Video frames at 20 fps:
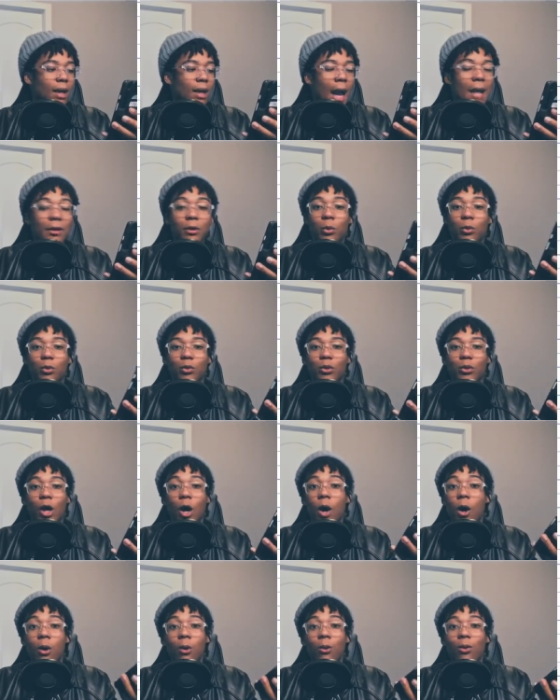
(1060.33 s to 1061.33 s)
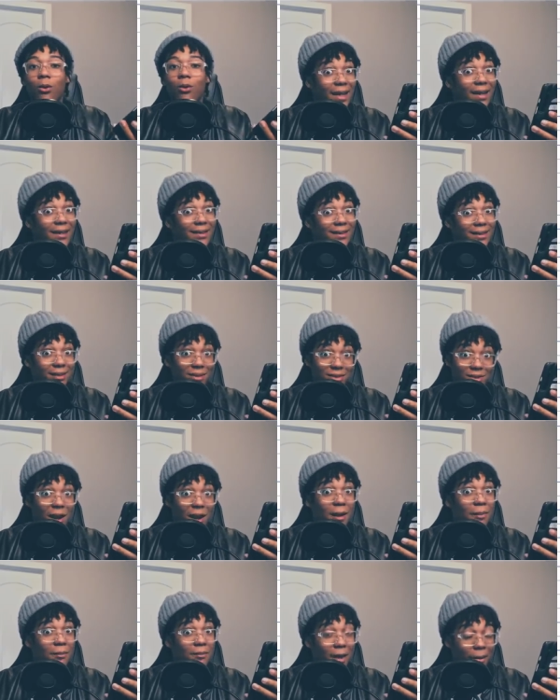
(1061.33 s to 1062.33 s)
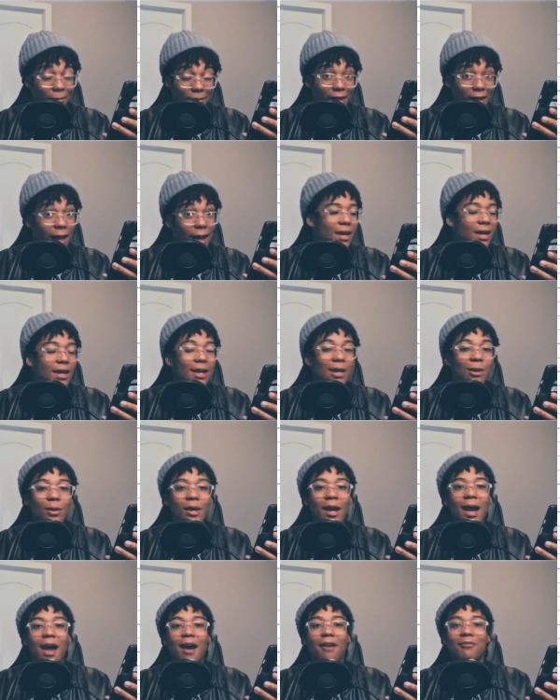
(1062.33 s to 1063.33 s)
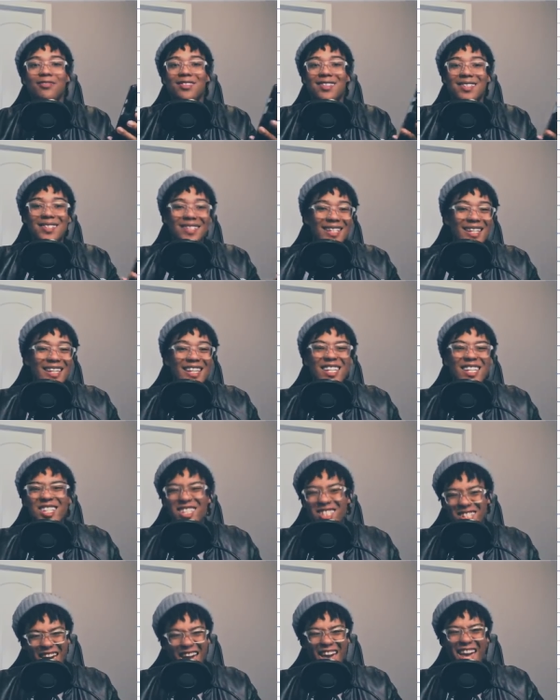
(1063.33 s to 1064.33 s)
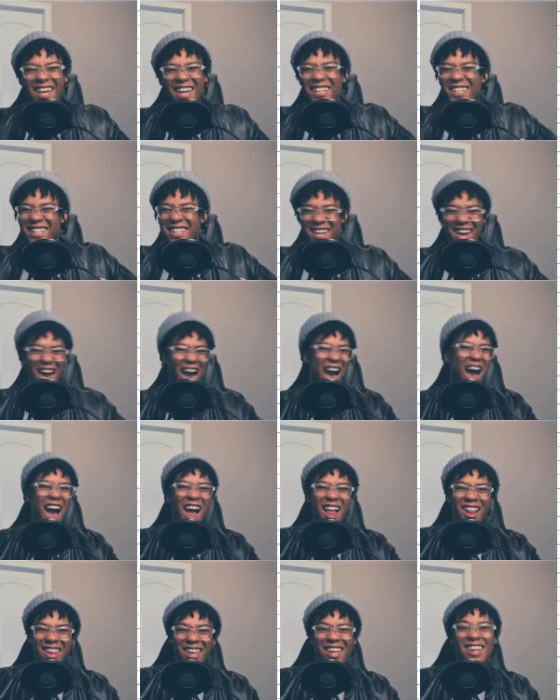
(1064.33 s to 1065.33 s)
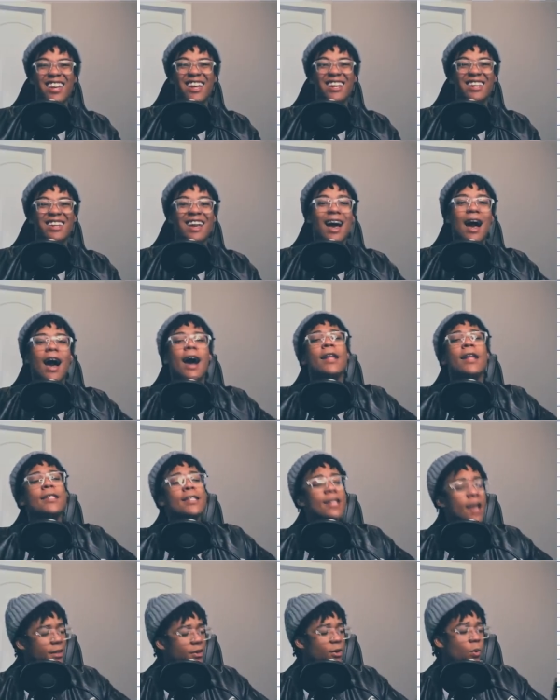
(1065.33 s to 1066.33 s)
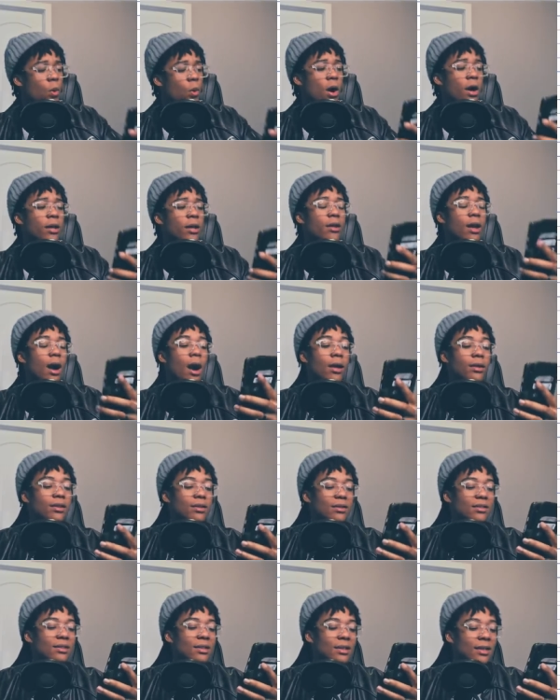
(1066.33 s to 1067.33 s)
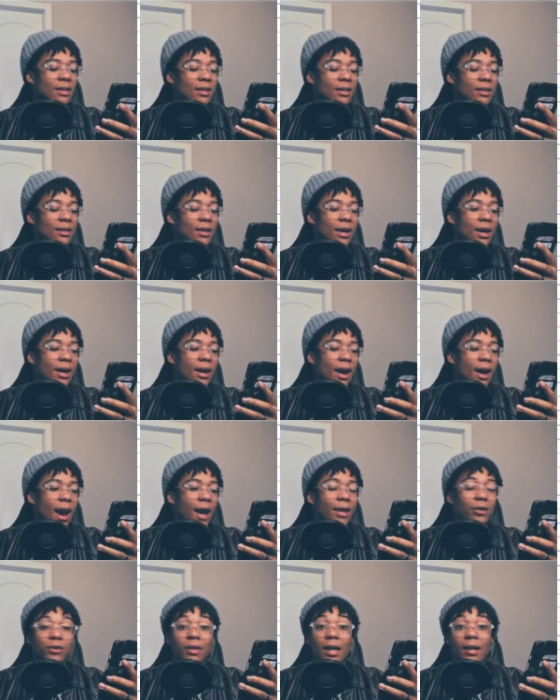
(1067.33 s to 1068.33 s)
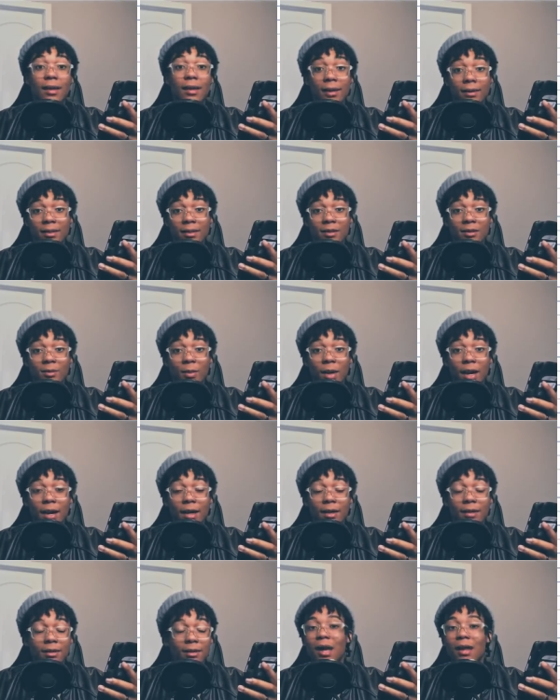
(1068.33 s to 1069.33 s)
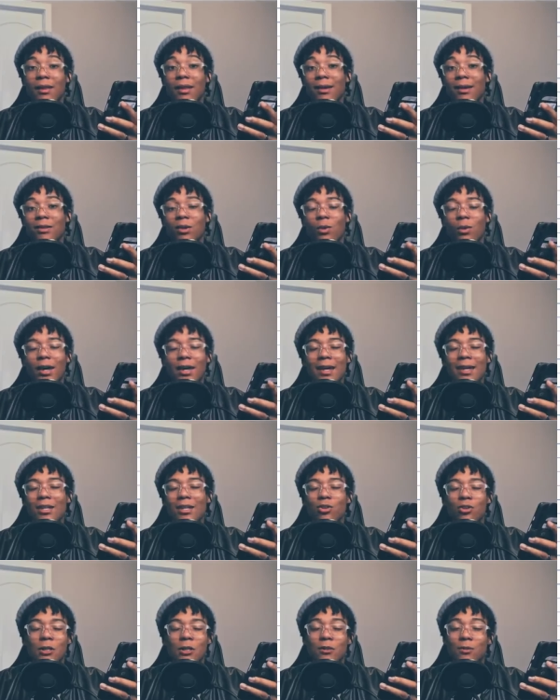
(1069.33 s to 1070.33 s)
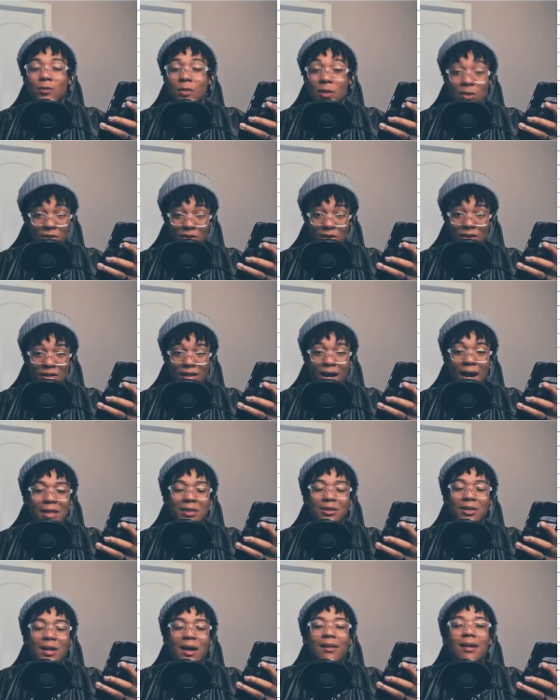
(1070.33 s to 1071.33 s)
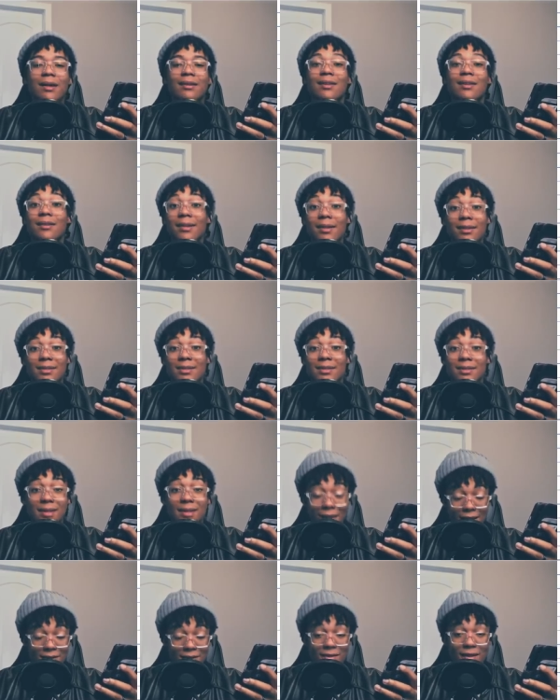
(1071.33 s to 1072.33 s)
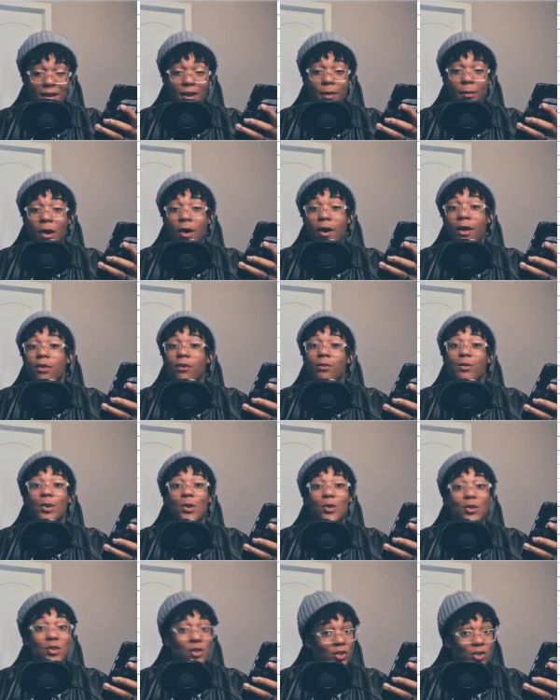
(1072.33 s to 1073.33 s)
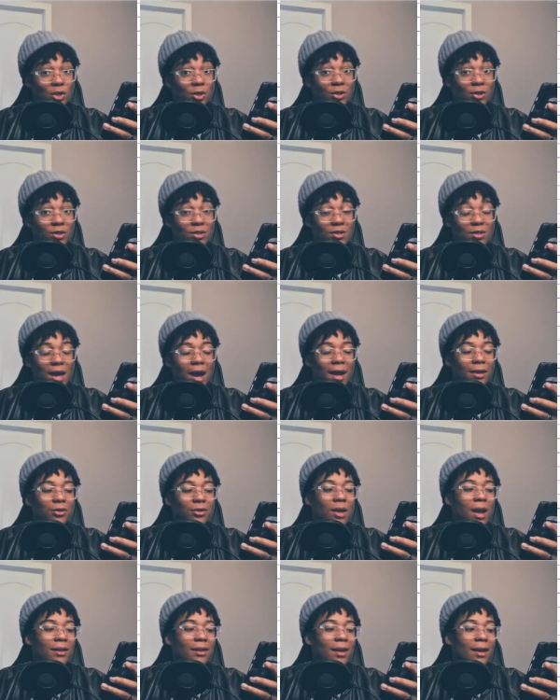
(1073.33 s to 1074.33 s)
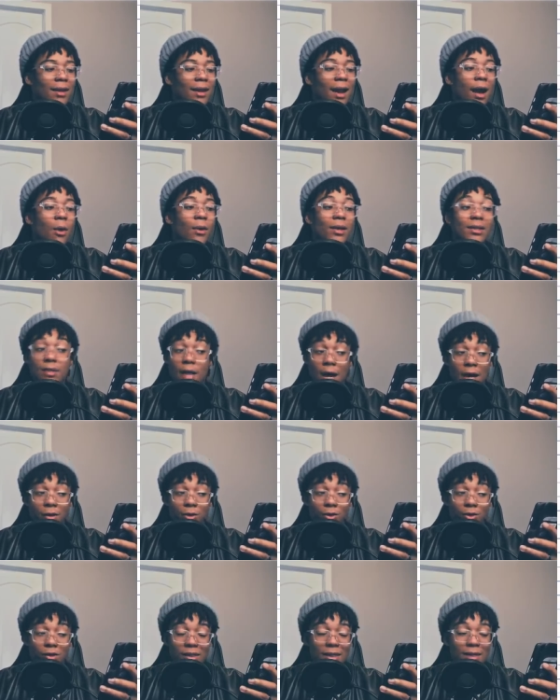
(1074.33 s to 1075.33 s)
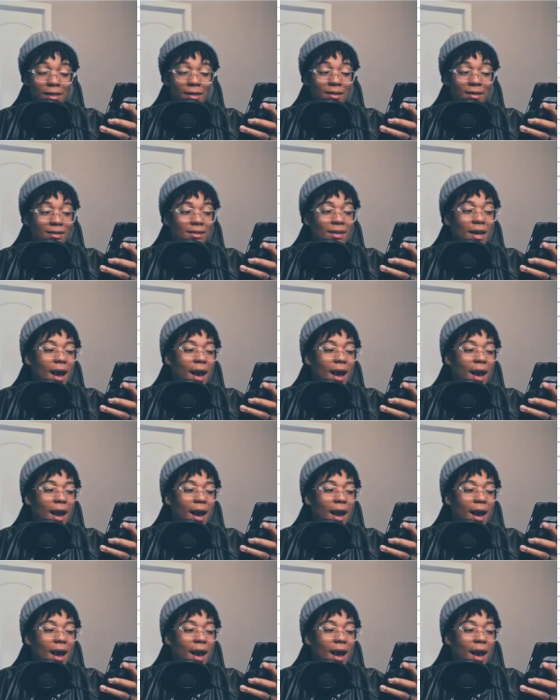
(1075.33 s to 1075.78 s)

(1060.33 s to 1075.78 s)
I, don't know. Great. Good job. I'm glad. Here we have DJ Khaled. Another one. Honestly, I do not like this man. I do not like the way he treats music. I do not like the things he says about other musicians. I do not like how entitled he is.